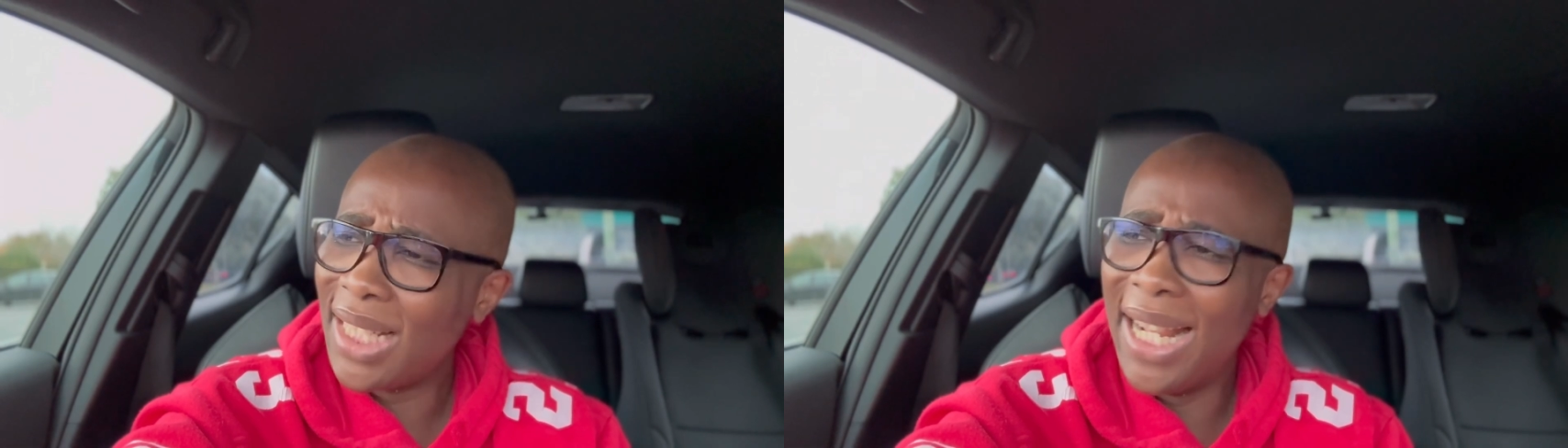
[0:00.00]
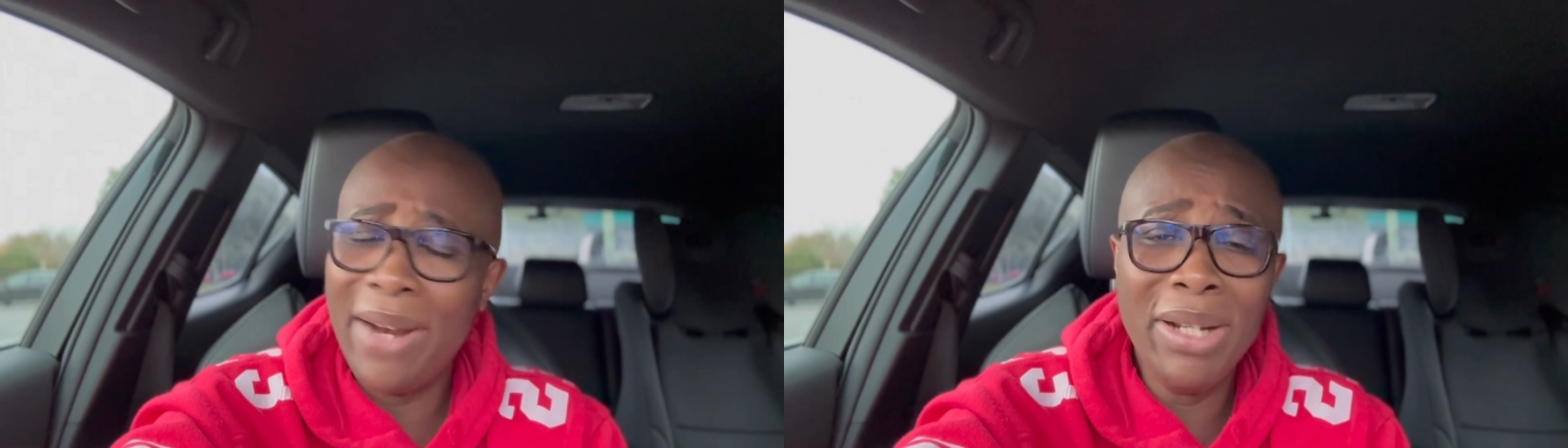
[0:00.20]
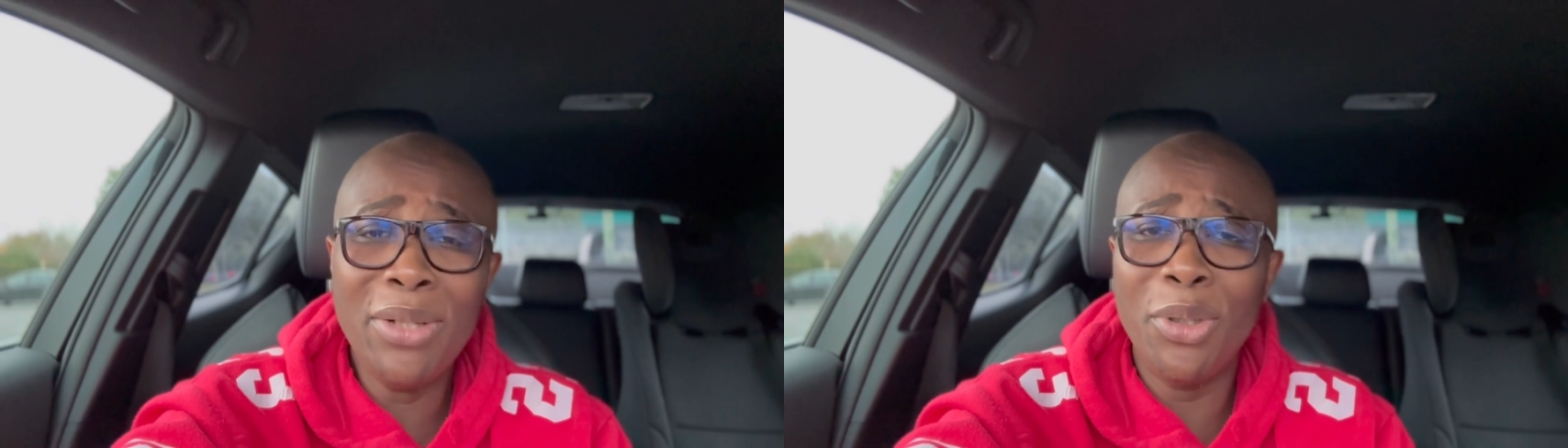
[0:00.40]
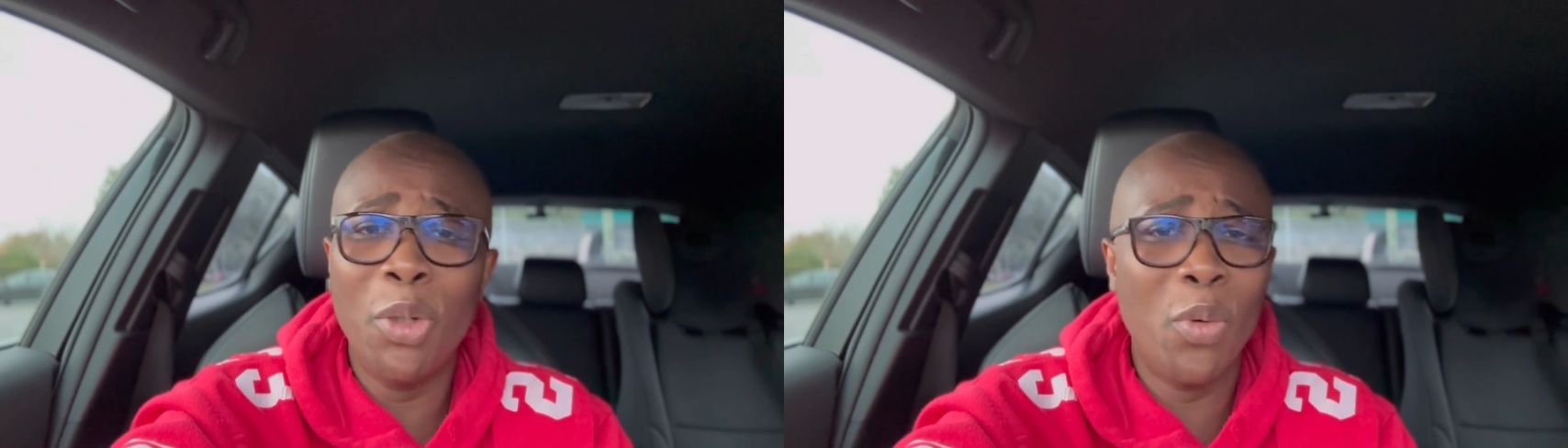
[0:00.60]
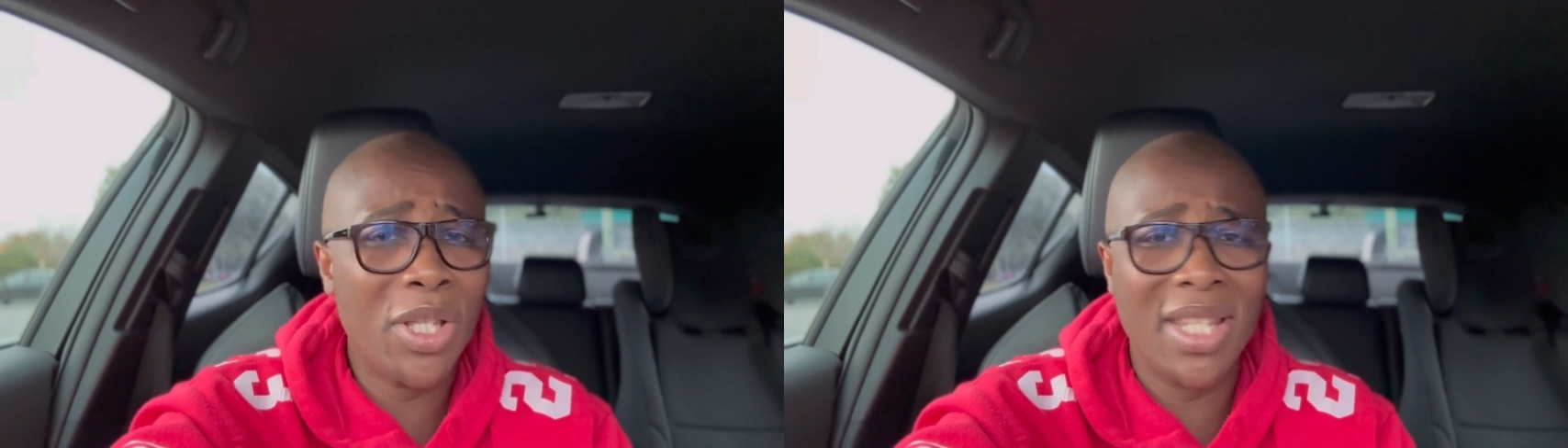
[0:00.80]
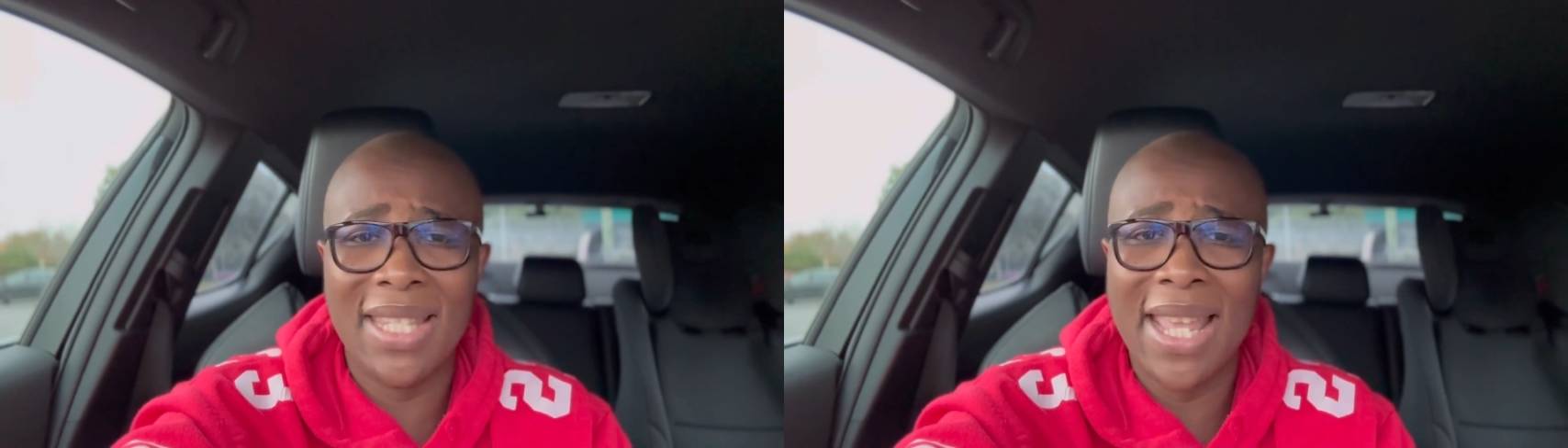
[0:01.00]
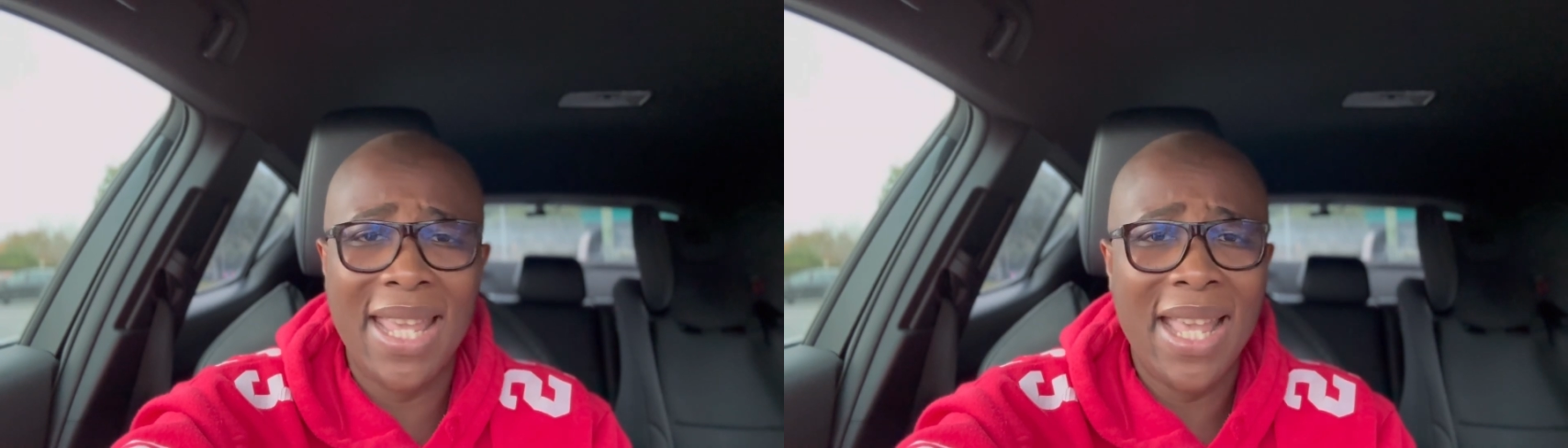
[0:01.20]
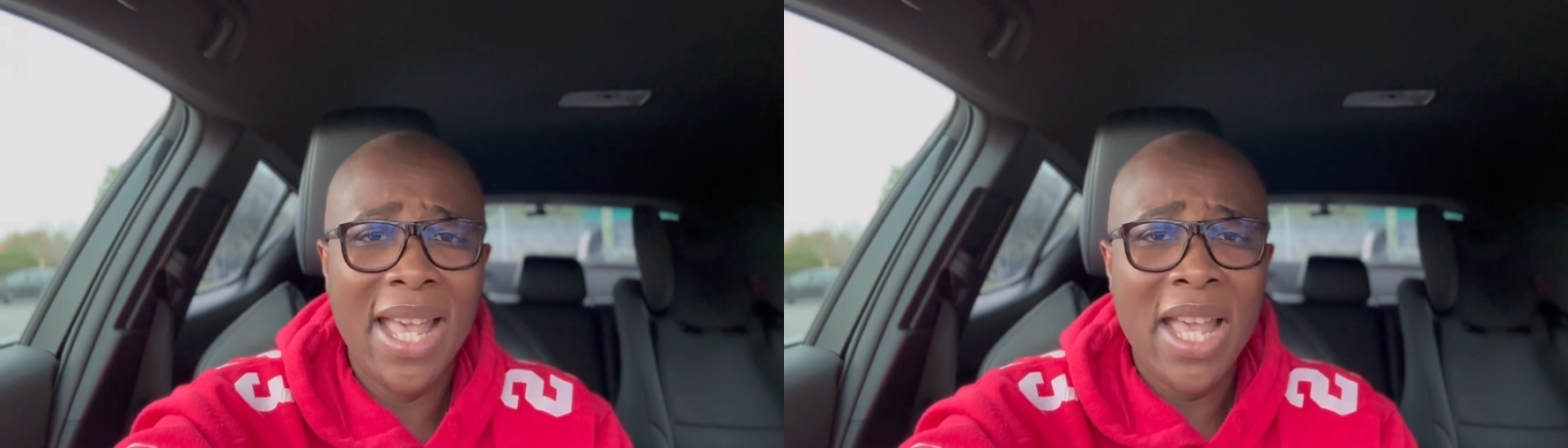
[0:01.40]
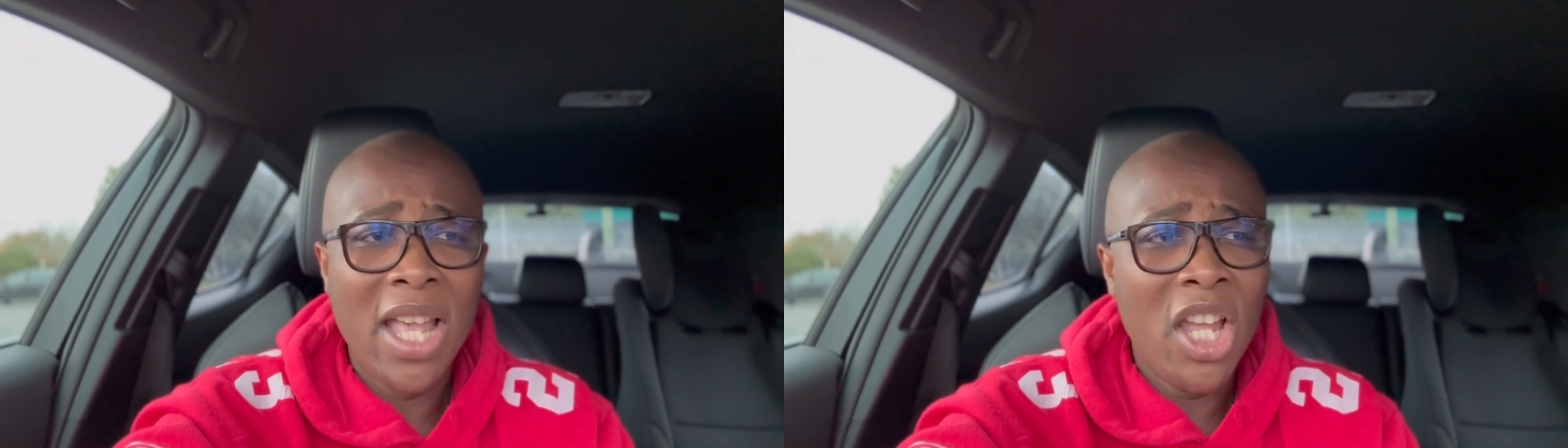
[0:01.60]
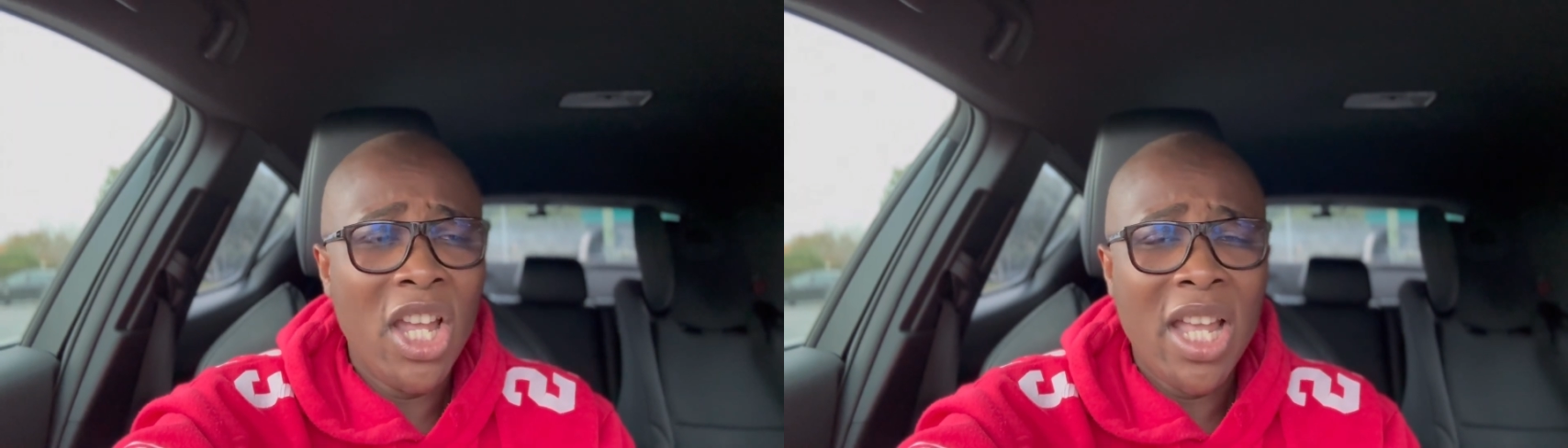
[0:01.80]
I really don't know what to say.
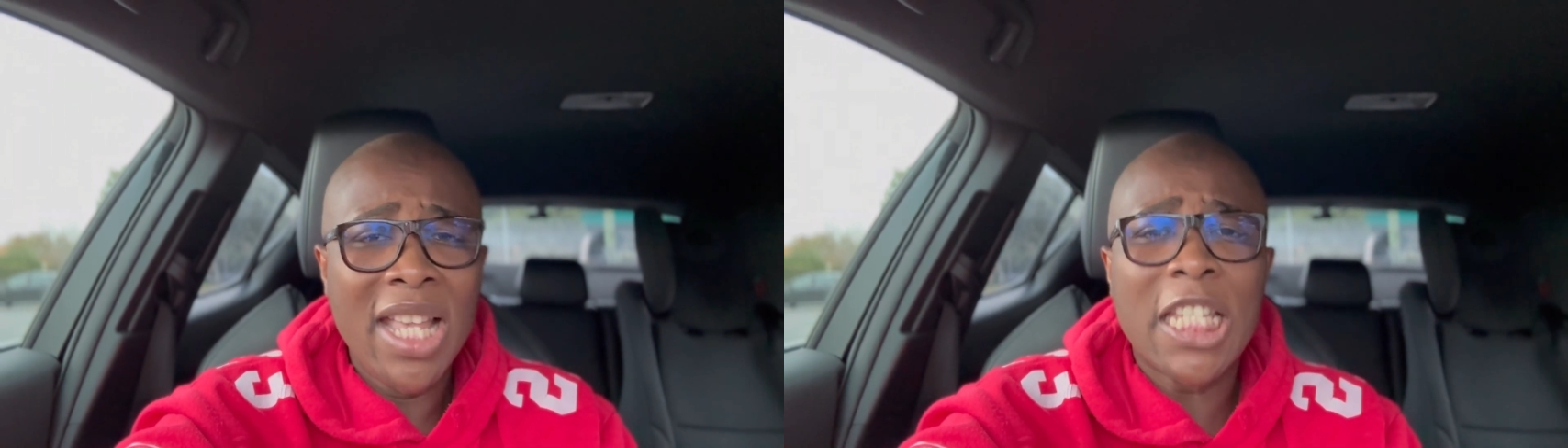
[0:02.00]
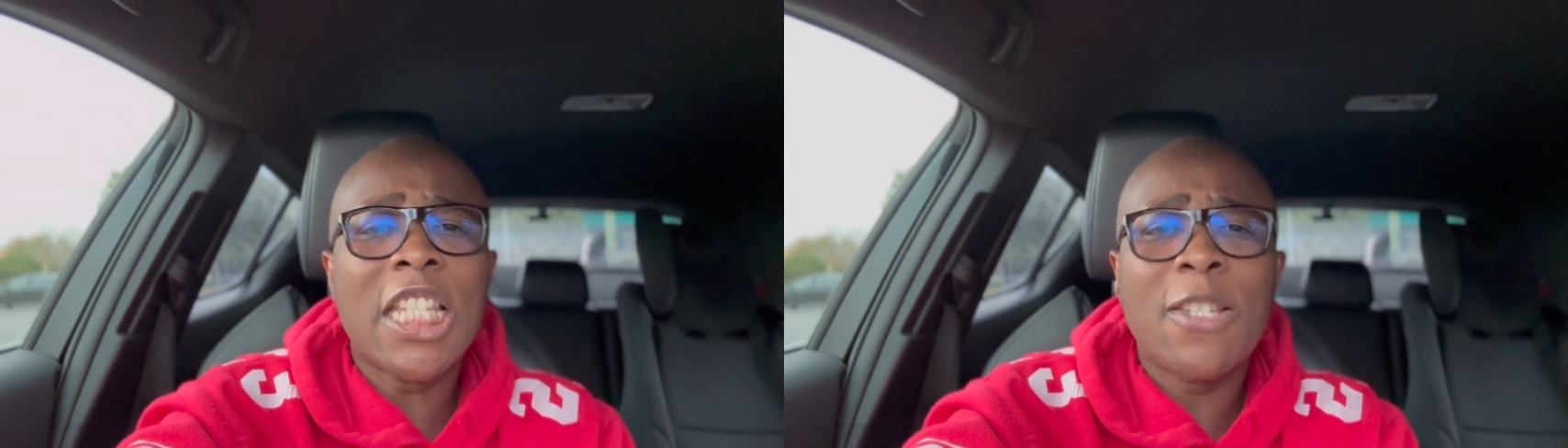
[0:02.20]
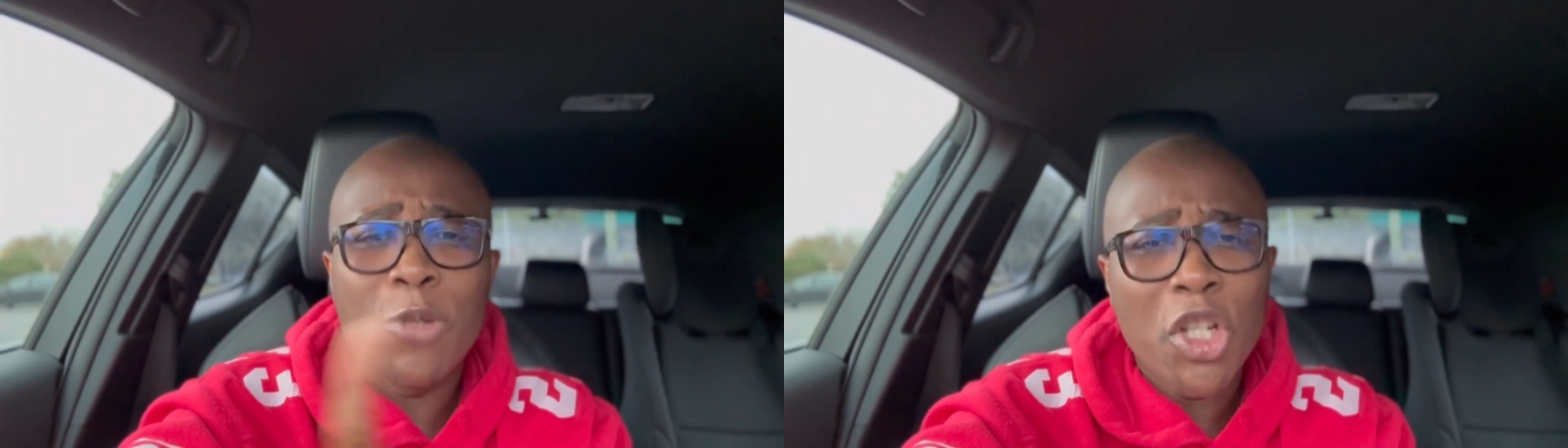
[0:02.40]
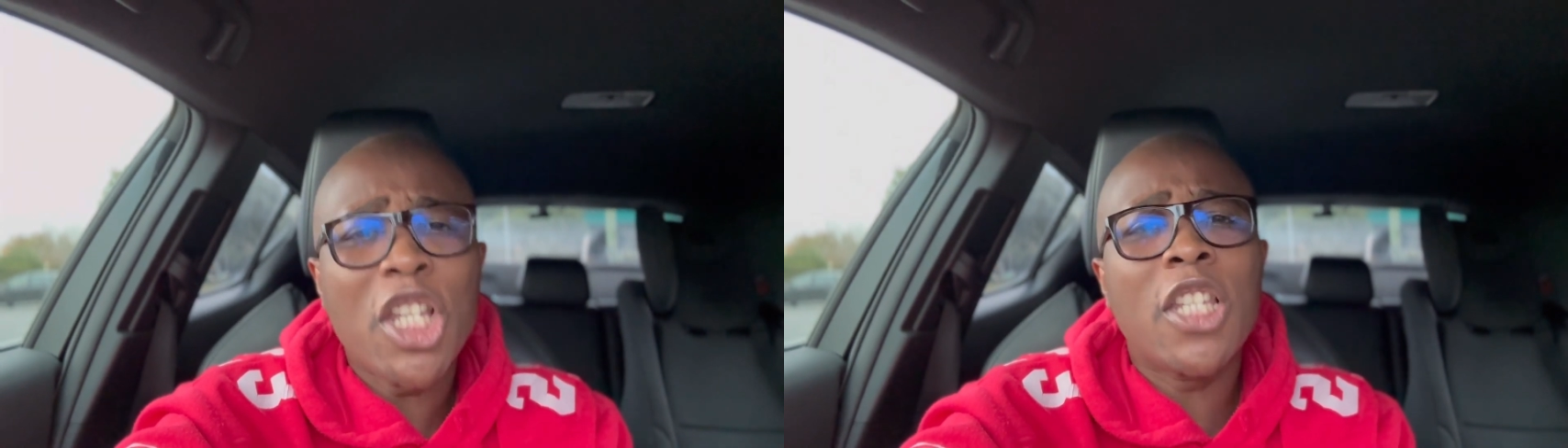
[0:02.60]
She